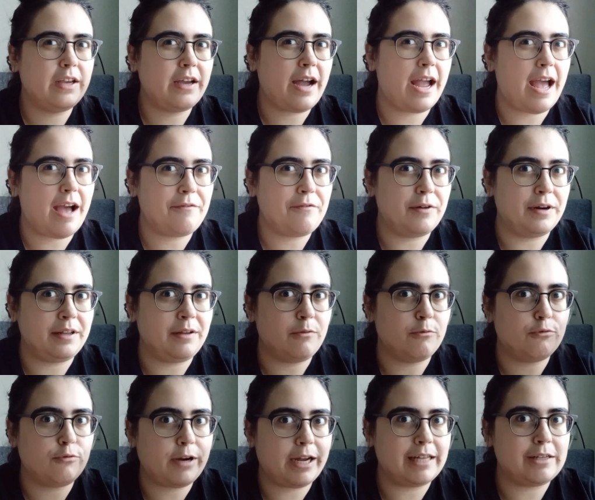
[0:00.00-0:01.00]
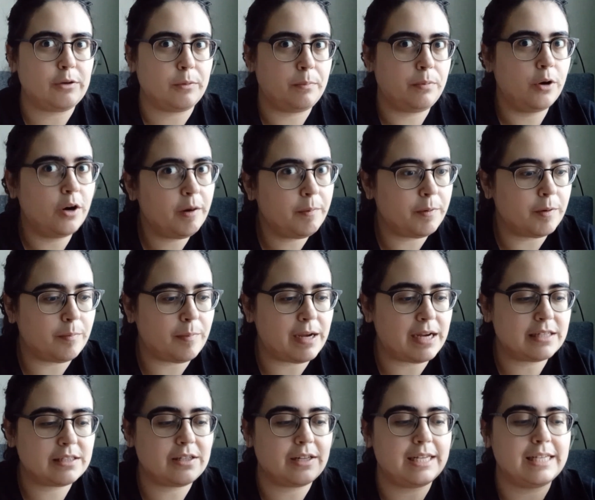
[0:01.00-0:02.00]
I have any red or purple
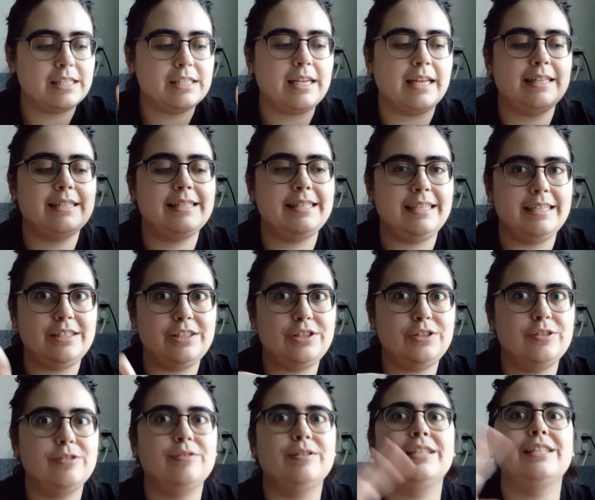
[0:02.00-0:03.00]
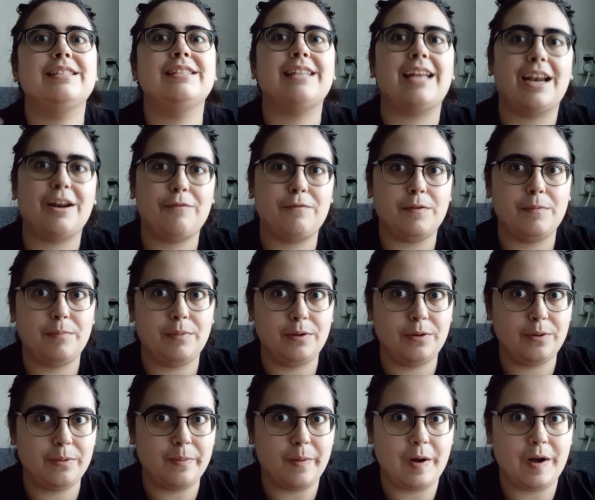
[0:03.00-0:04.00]
bags. So let's get these 2 instead of the
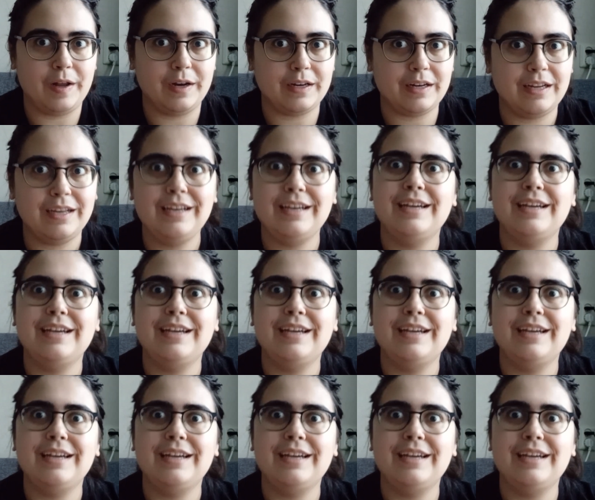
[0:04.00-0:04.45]
blue one.